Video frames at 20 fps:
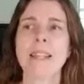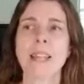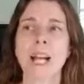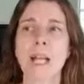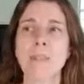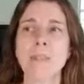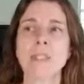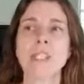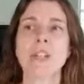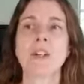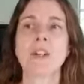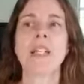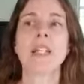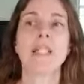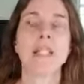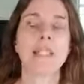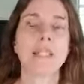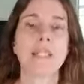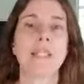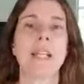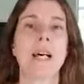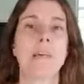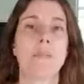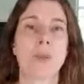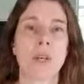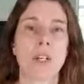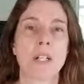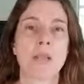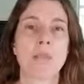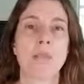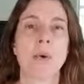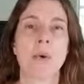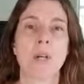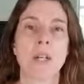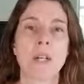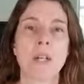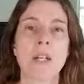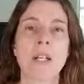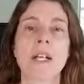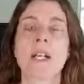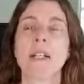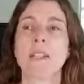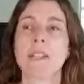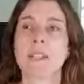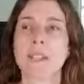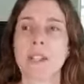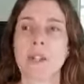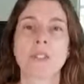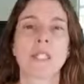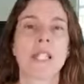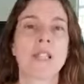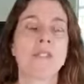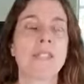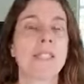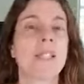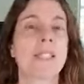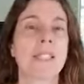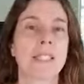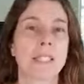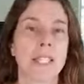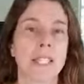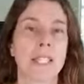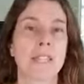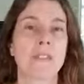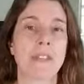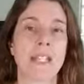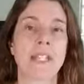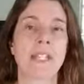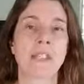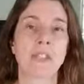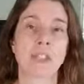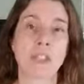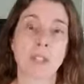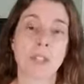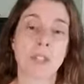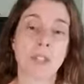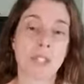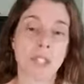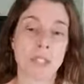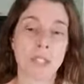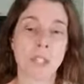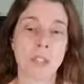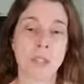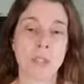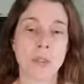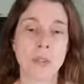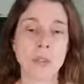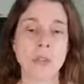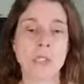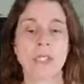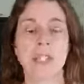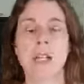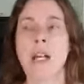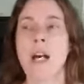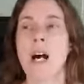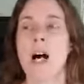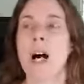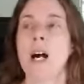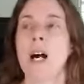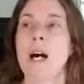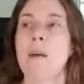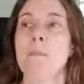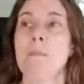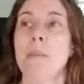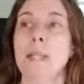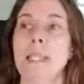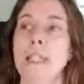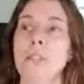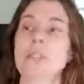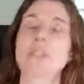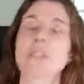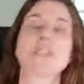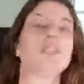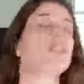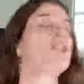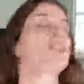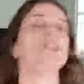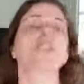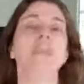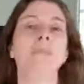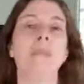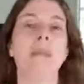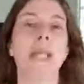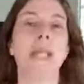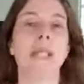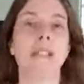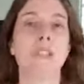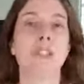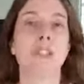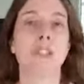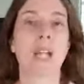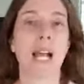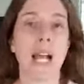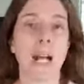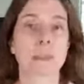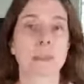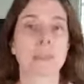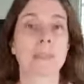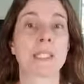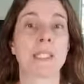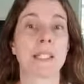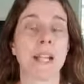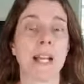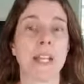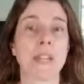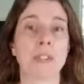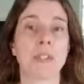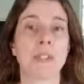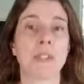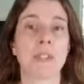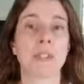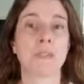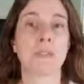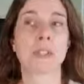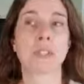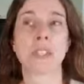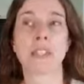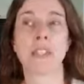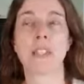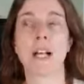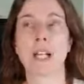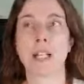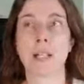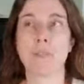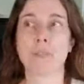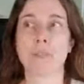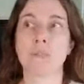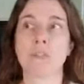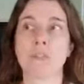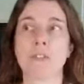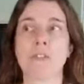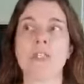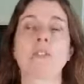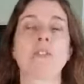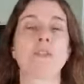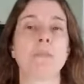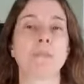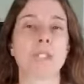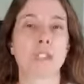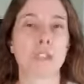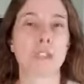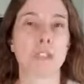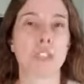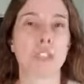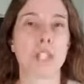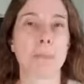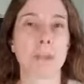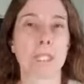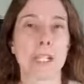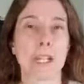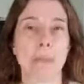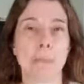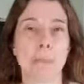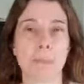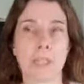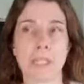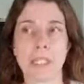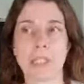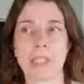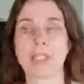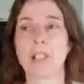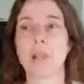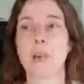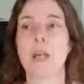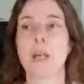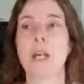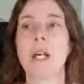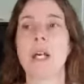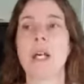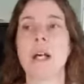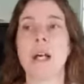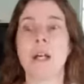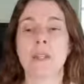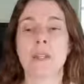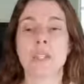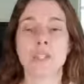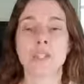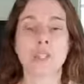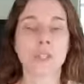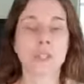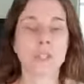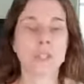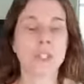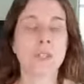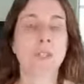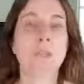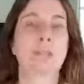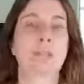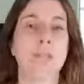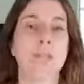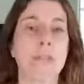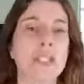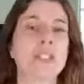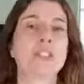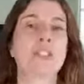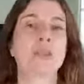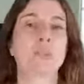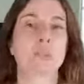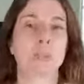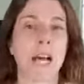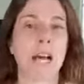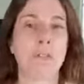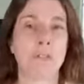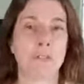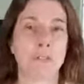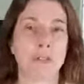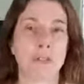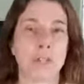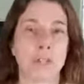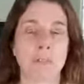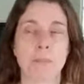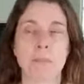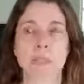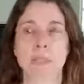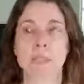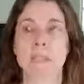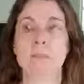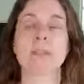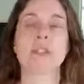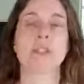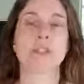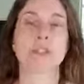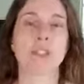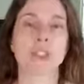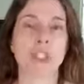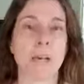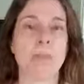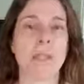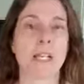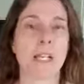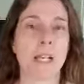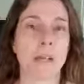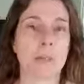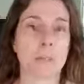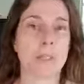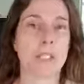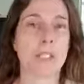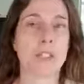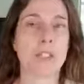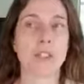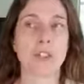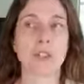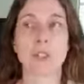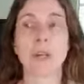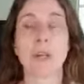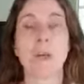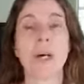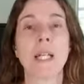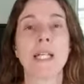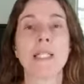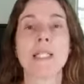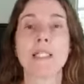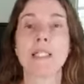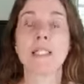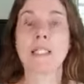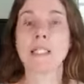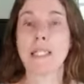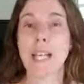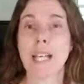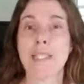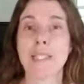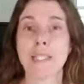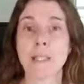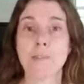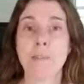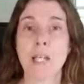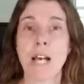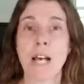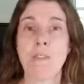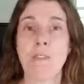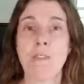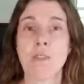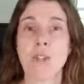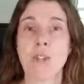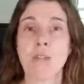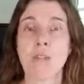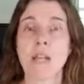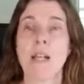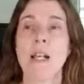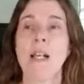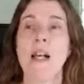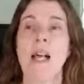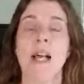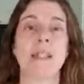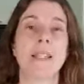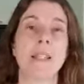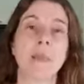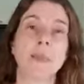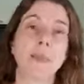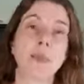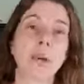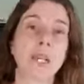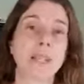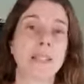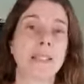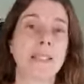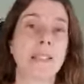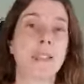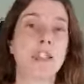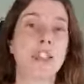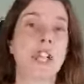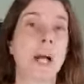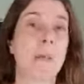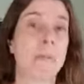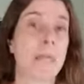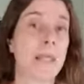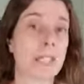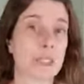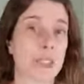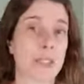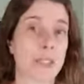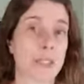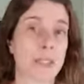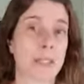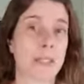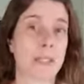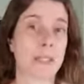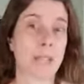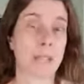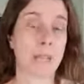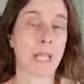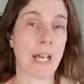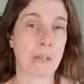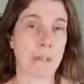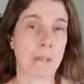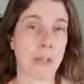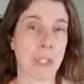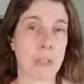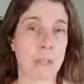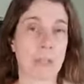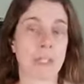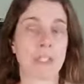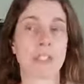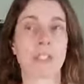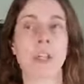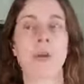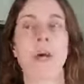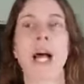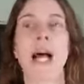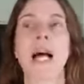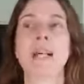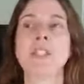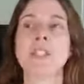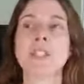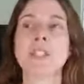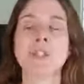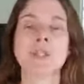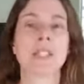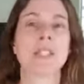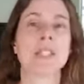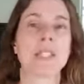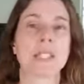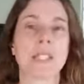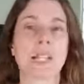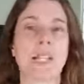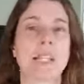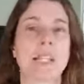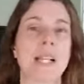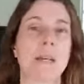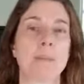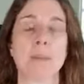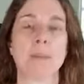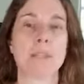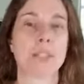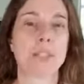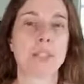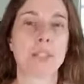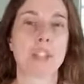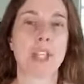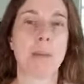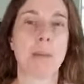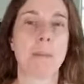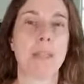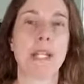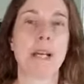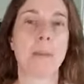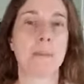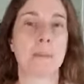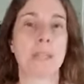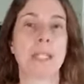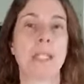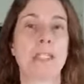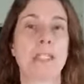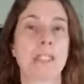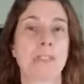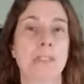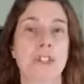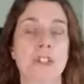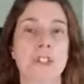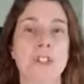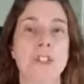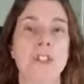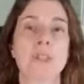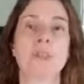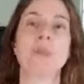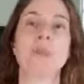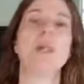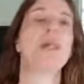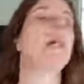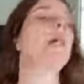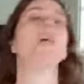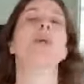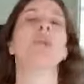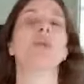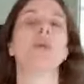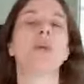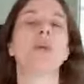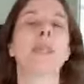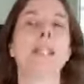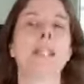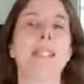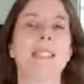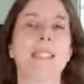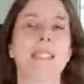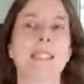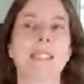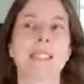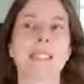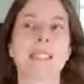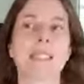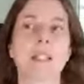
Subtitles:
starting to see that more and more. So definitely take advantage and look at those. But there are two major apps that I use for different mystery shopping companies. So there are two major platforms that mystery shopping companies use. One is the Sassy platform, and then one is the Shopmetrics platform. So as you start signing up with mystery shopping companies, if you're new, you're going to see that some